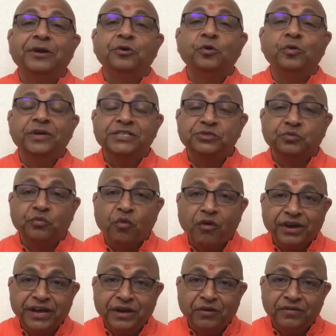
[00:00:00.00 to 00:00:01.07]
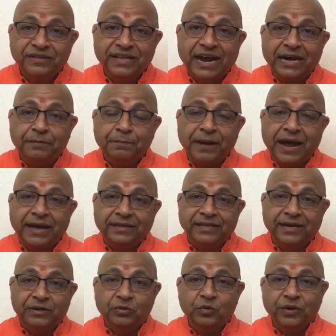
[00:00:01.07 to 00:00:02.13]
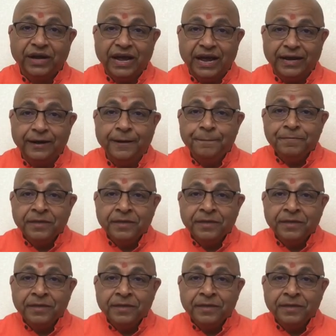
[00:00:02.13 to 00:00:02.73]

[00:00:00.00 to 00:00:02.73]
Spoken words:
who is walking on that path and who can